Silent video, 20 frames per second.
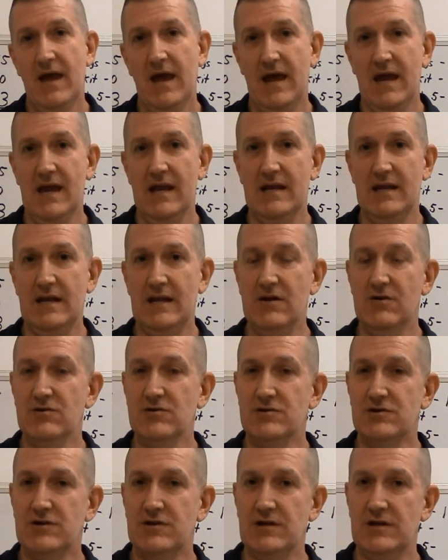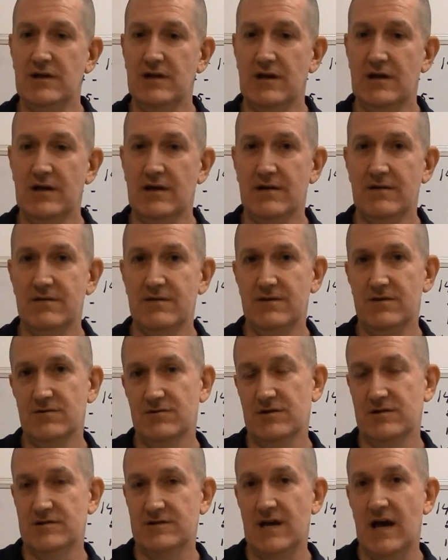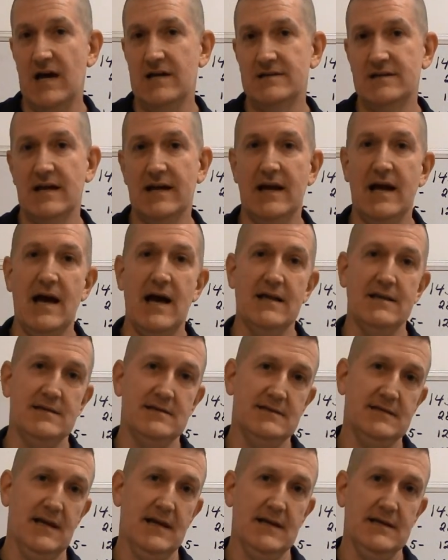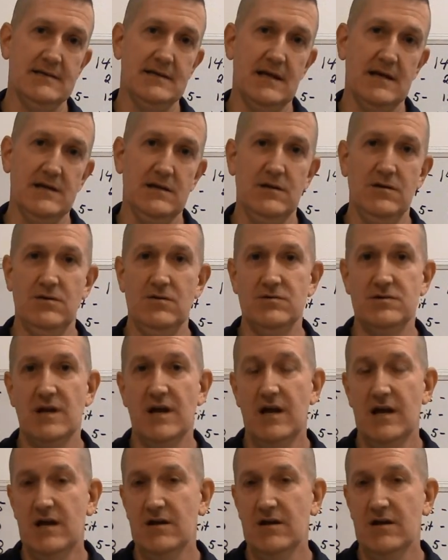And here's the, uh, here's the size I got, settings I used.